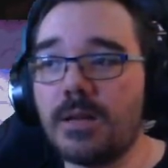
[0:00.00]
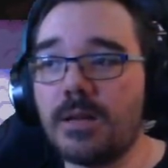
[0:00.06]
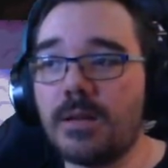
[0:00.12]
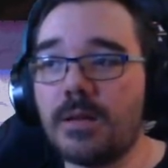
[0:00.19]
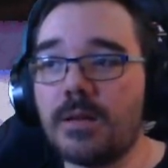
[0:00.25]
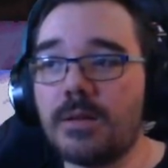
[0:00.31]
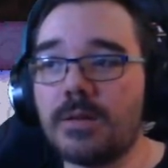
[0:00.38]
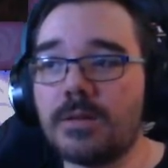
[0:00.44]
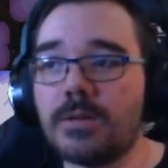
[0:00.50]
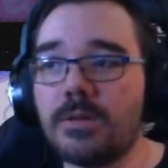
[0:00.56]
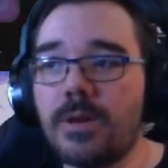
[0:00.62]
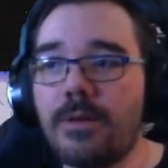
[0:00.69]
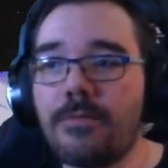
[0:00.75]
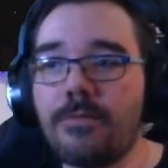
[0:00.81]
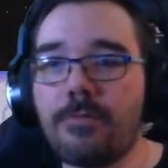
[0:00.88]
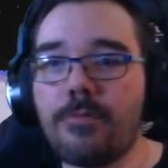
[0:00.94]
So you
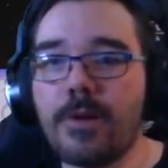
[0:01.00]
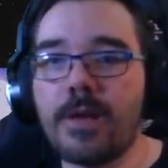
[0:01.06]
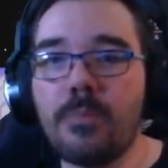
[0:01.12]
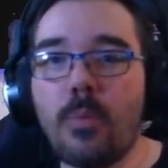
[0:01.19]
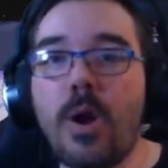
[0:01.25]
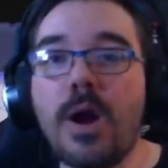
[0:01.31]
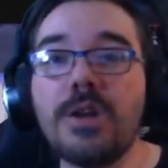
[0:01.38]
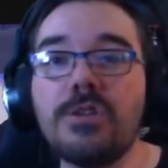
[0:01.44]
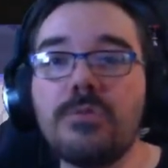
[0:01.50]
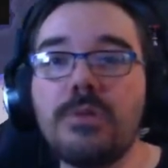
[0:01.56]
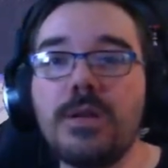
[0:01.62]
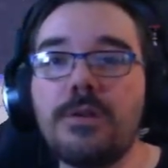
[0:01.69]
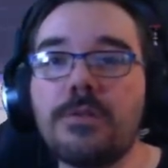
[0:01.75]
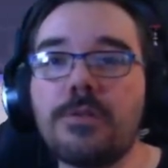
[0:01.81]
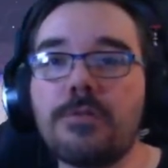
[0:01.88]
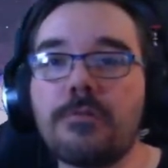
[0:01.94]
have 3. Why do you
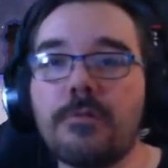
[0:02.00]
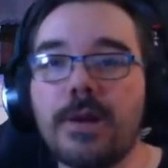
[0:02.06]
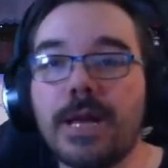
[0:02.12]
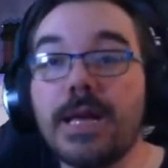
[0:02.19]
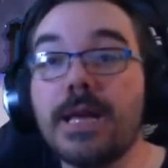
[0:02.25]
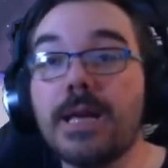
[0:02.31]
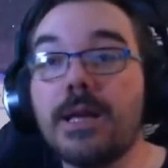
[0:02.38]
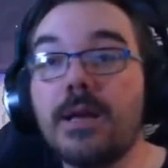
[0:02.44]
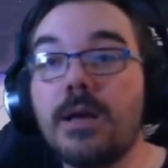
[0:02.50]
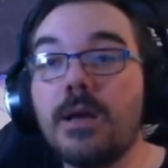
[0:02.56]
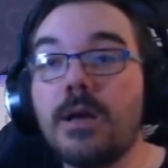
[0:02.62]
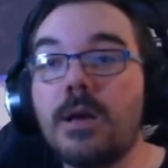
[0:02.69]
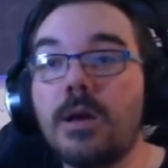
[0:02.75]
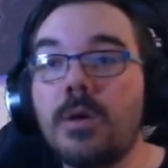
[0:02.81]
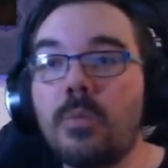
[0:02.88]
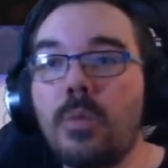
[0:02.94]
need 3?
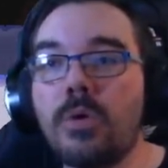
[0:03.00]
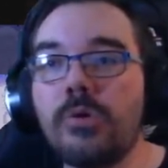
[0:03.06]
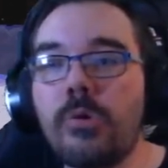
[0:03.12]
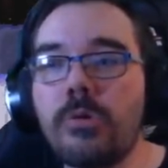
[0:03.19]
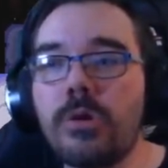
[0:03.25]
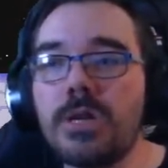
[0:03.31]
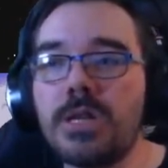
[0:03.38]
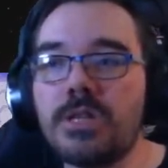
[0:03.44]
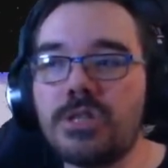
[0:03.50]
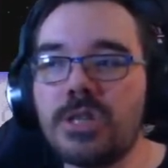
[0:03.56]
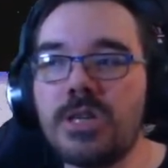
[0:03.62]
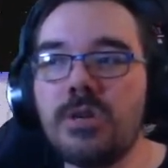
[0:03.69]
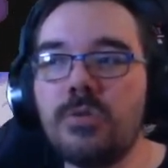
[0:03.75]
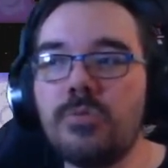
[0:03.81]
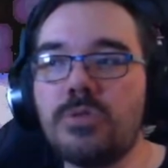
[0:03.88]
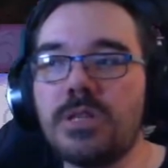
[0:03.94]
Well, you only need
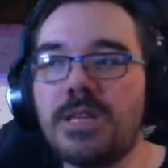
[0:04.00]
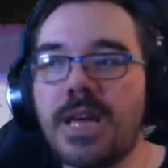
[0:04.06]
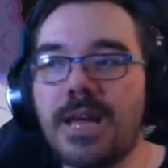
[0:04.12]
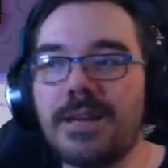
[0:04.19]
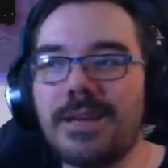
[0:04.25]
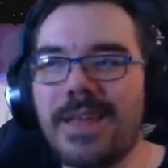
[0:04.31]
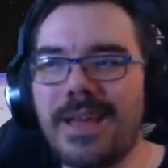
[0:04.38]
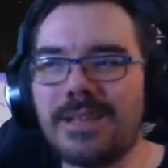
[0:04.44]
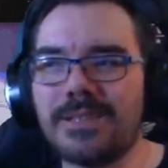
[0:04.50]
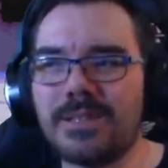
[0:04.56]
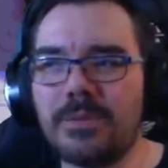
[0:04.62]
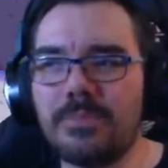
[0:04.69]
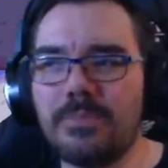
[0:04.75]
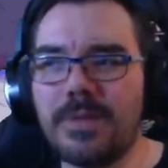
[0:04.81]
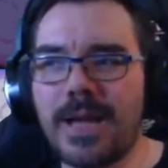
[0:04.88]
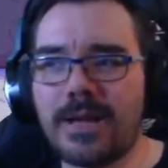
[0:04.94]
2 to get there
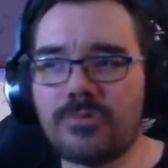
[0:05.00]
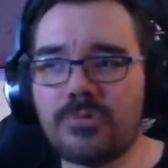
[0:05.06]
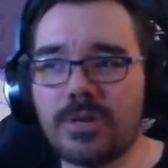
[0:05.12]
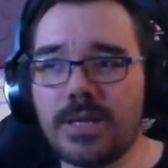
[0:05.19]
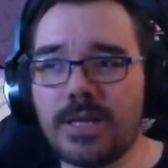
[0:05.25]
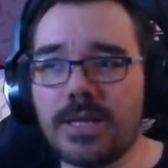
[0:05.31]
naturally.